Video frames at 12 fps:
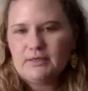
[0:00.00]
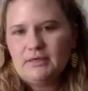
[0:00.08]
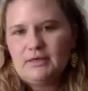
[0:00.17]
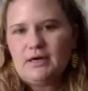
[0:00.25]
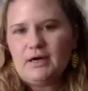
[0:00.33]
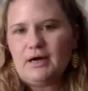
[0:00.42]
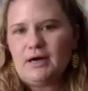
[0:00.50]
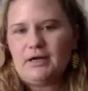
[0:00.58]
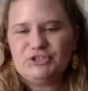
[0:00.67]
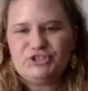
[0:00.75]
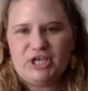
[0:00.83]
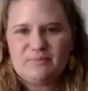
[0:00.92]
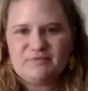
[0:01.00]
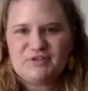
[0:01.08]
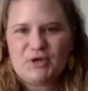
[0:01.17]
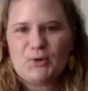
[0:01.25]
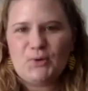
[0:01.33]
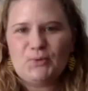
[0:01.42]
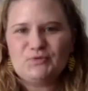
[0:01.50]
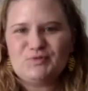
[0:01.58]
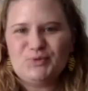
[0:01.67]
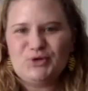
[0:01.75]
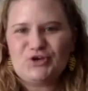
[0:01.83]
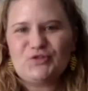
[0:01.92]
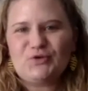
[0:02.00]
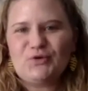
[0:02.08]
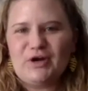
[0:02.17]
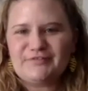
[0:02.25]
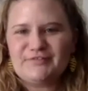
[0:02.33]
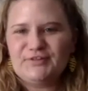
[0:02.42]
on James Cone's book, The Cross and